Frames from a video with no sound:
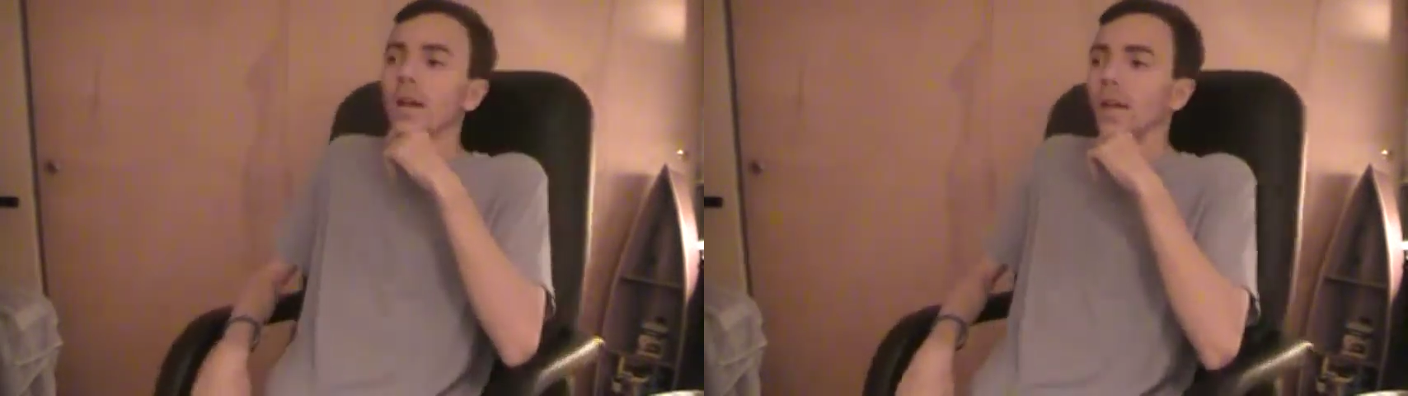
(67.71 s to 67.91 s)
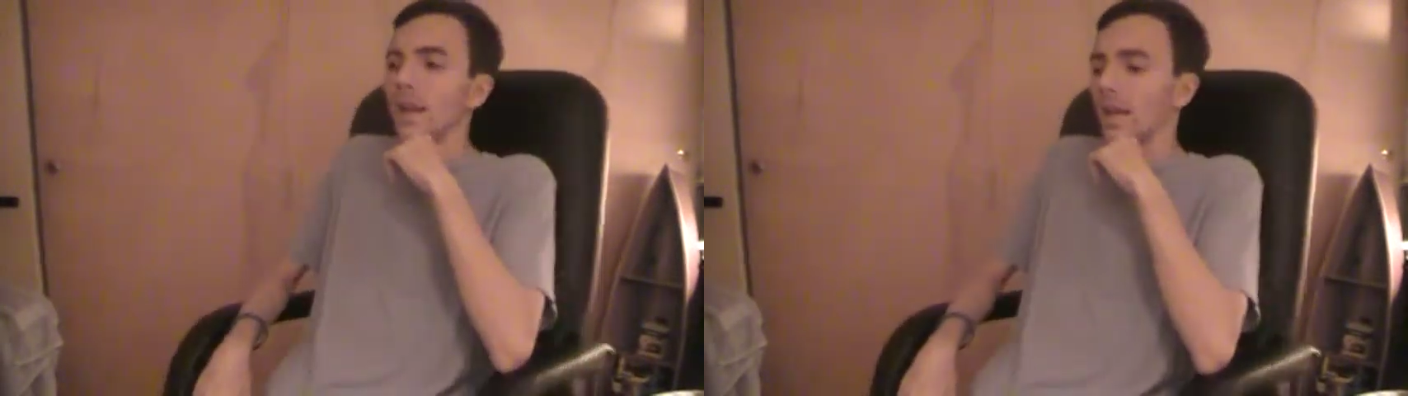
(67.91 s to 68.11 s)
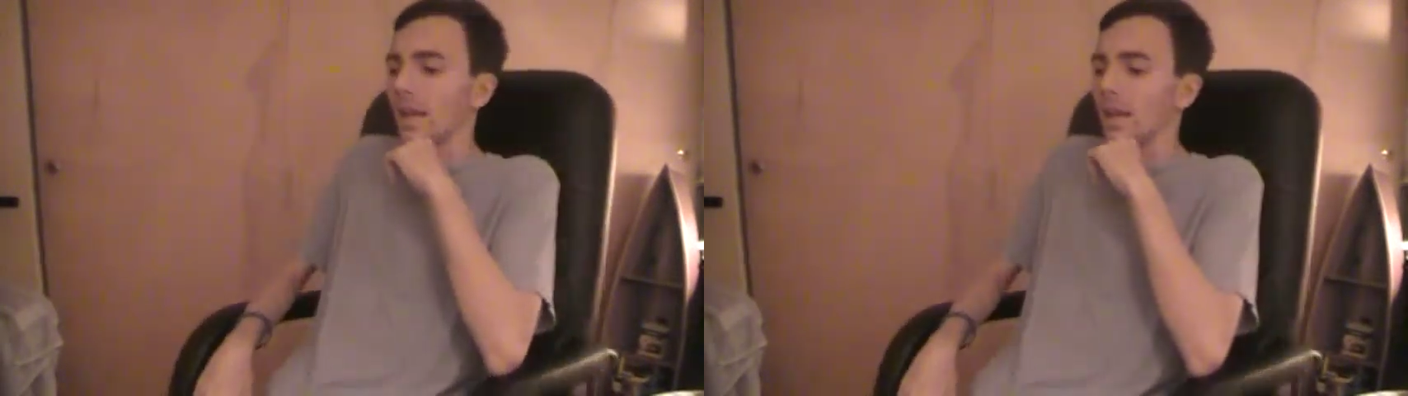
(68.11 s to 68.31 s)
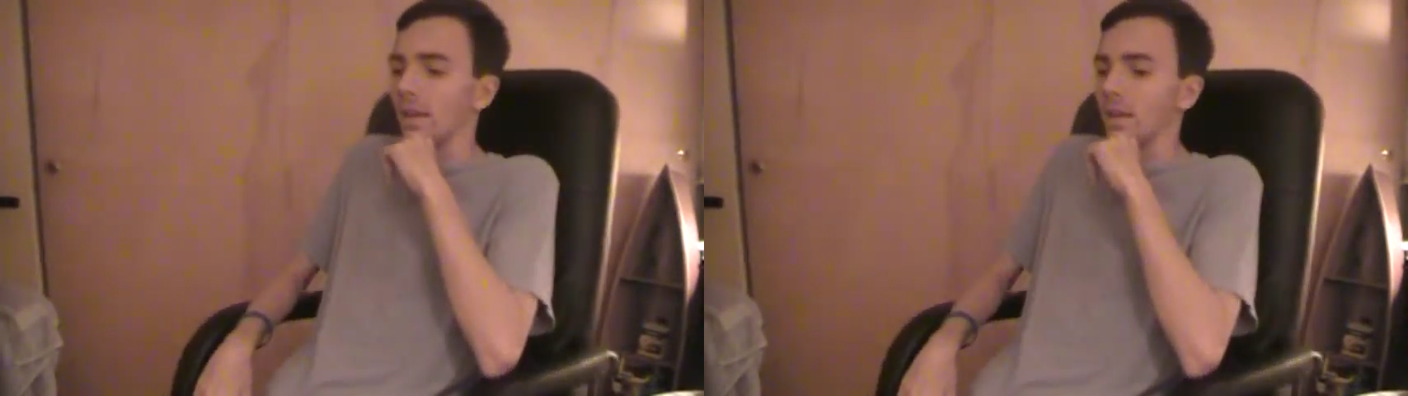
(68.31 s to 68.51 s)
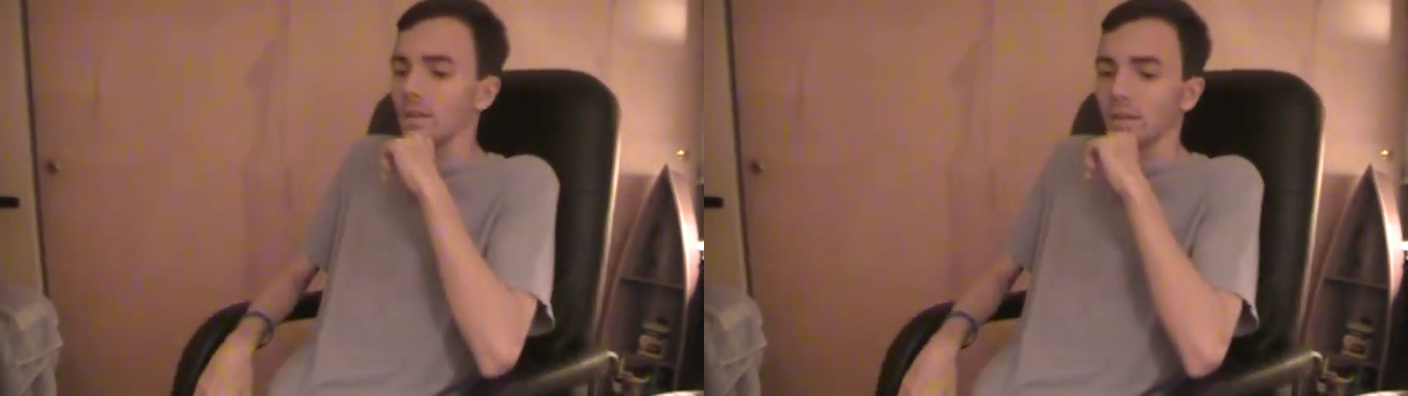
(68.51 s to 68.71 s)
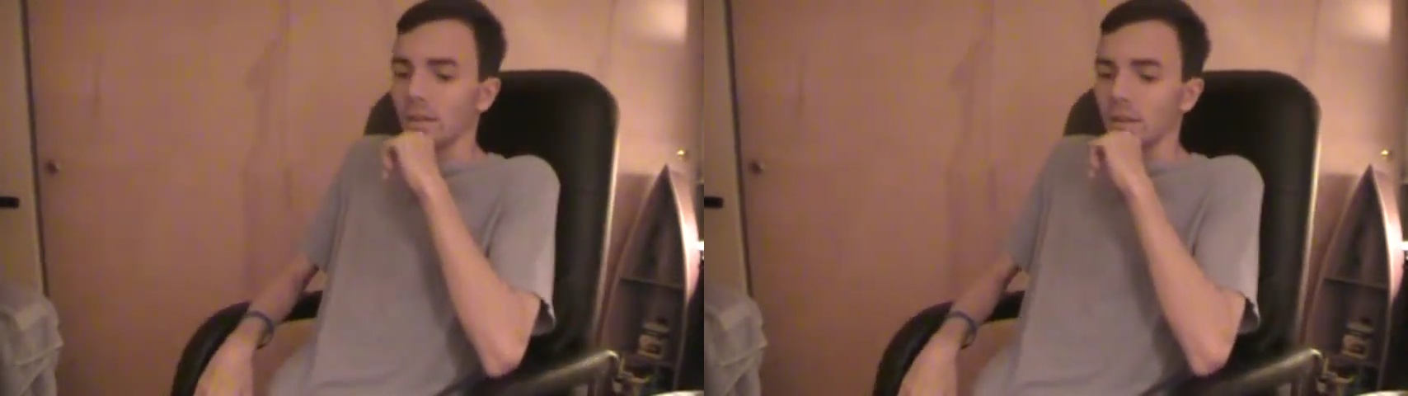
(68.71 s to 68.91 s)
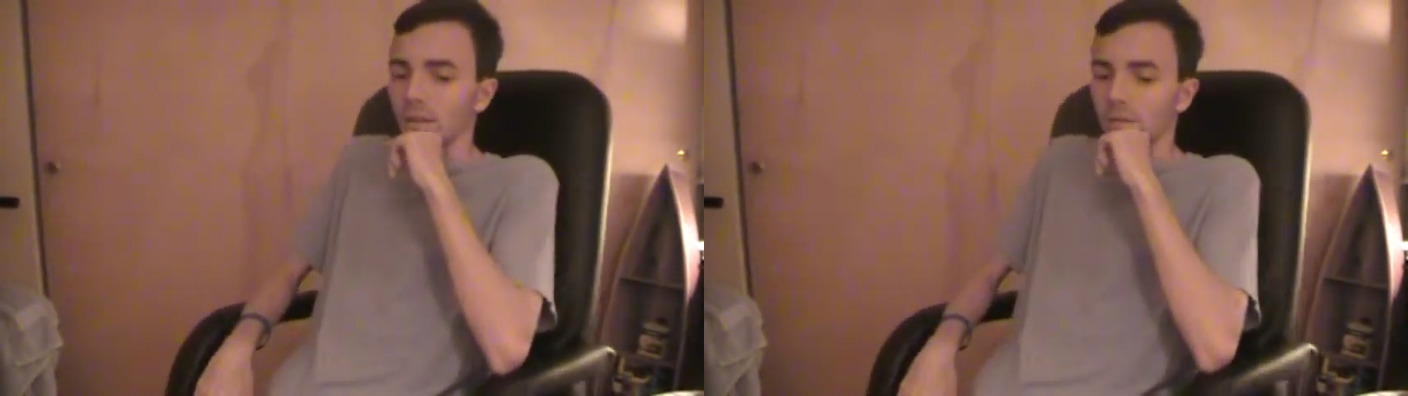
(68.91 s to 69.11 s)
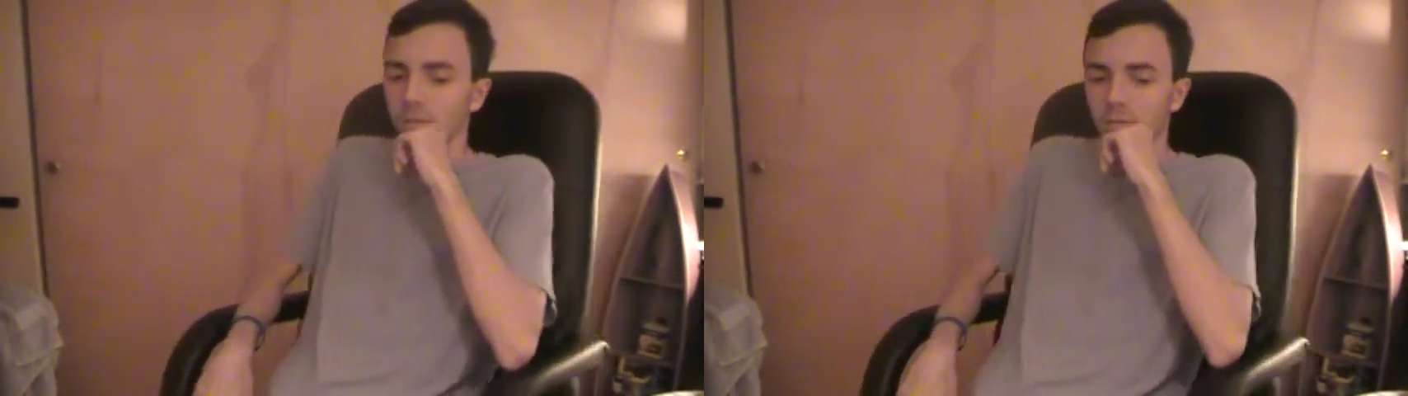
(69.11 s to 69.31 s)
And, you
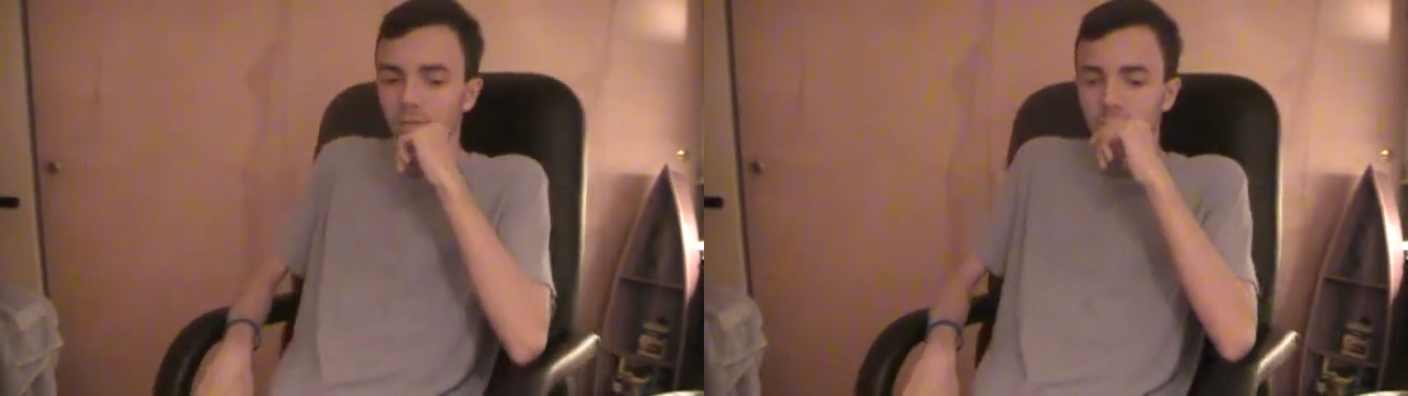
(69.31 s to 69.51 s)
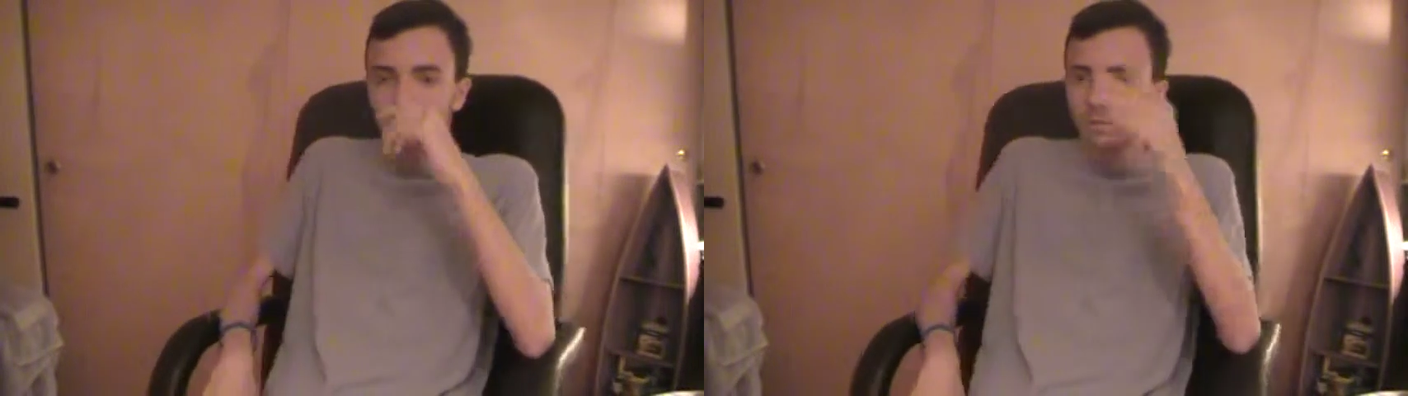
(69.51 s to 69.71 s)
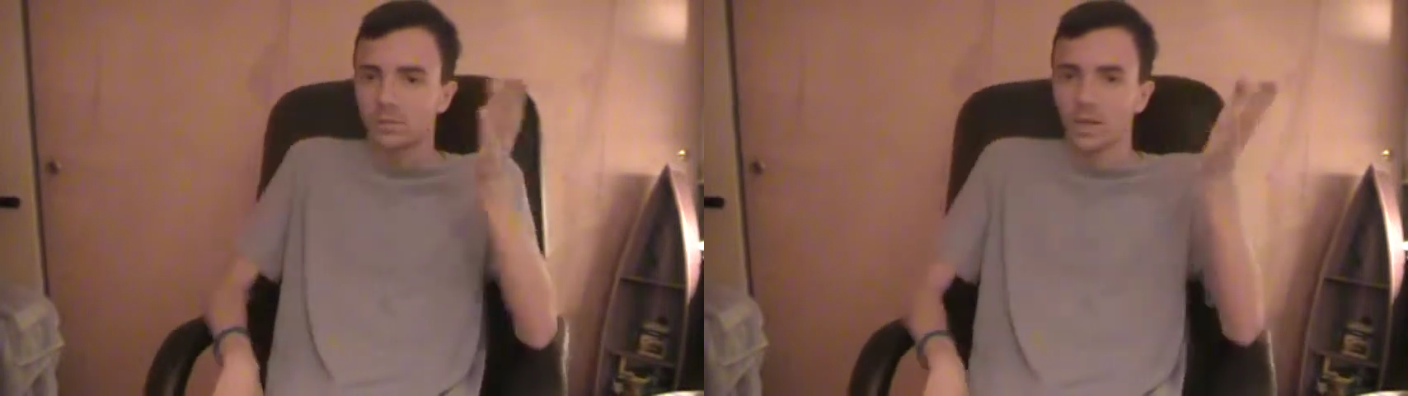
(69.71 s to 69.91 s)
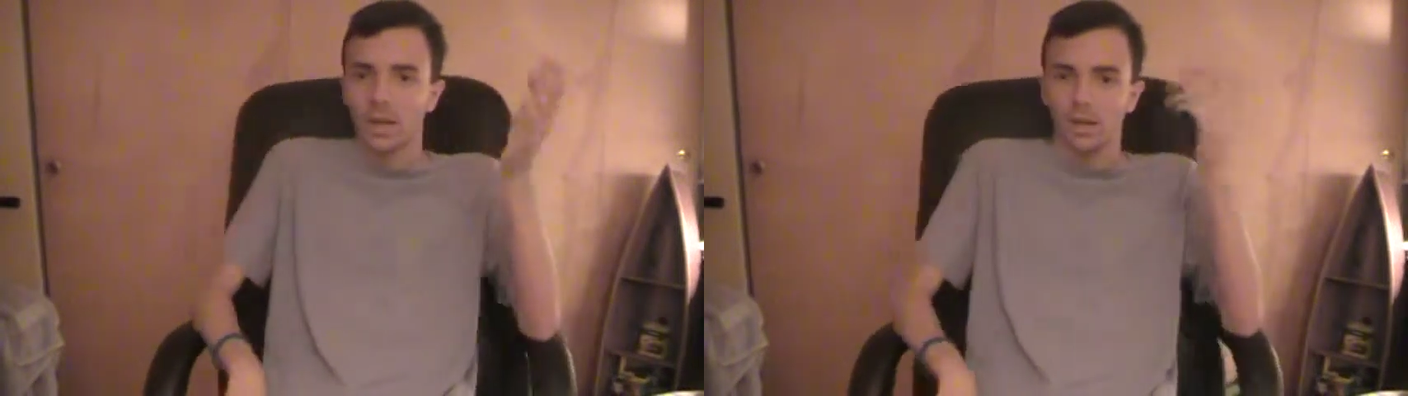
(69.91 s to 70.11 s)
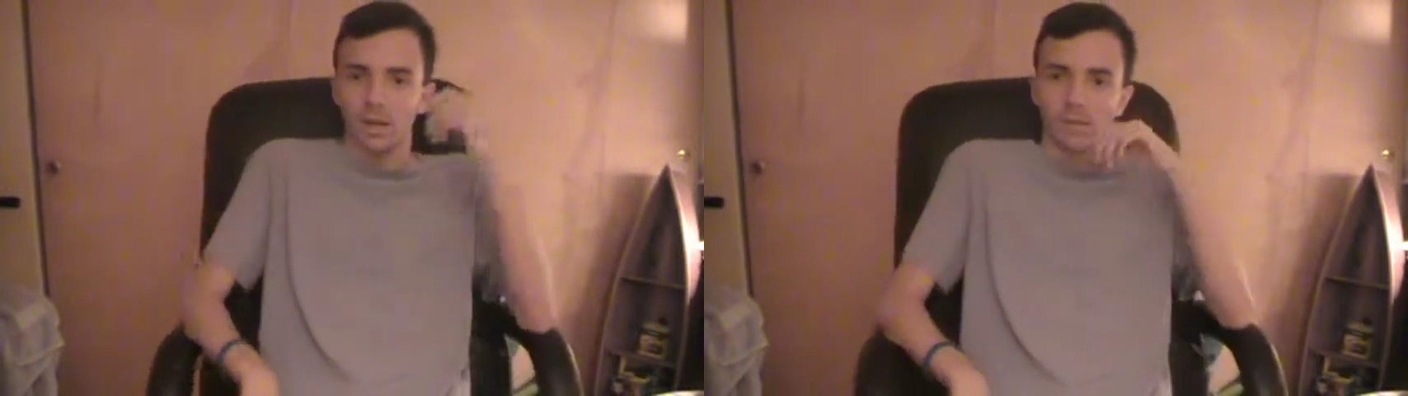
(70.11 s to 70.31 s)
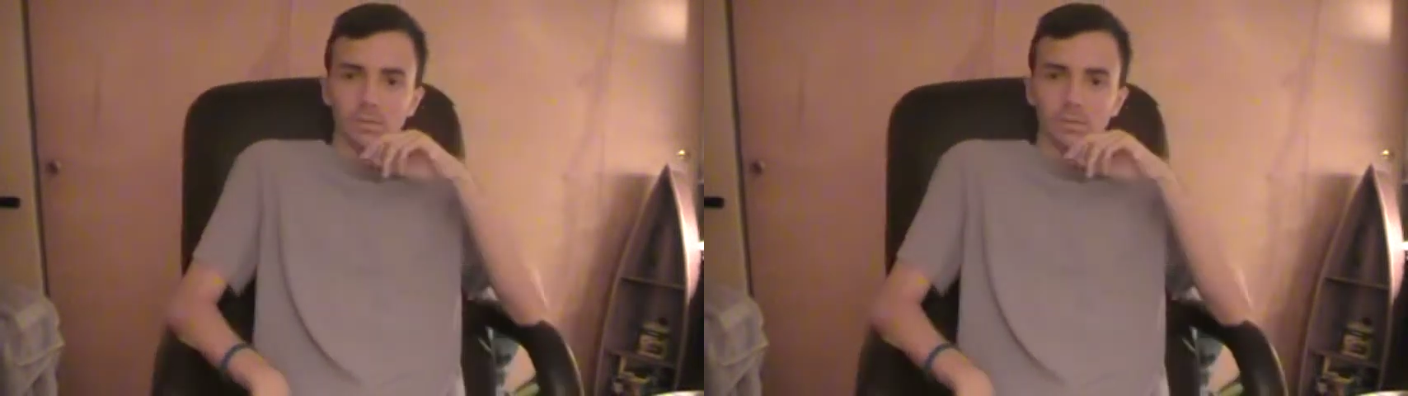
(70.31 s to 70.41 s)
know, I don't know.